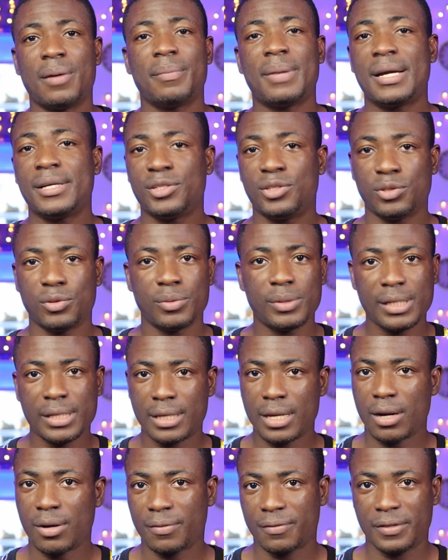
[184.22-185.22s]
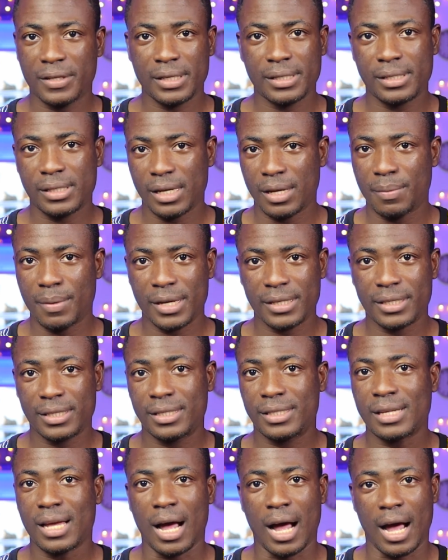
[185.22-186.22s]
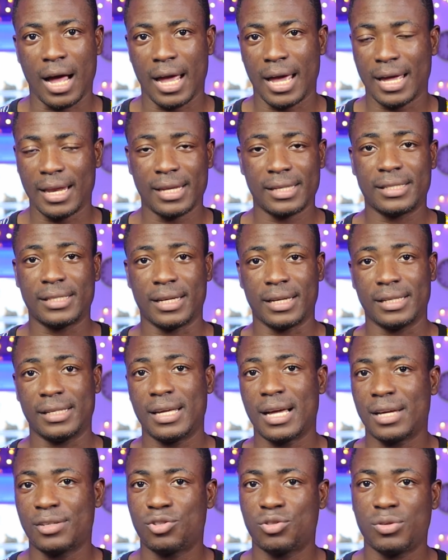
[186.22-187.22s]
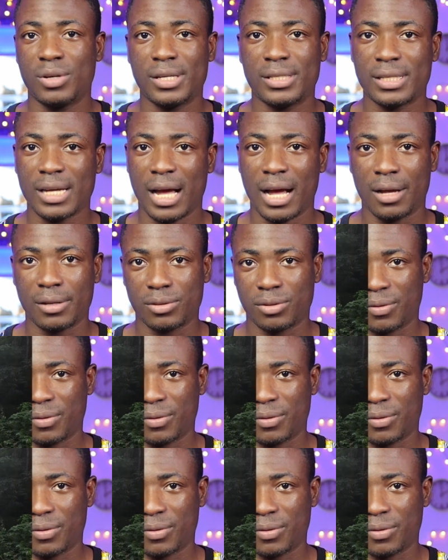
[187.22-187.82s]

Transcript: mind you, neither of these images are edited, they are straight out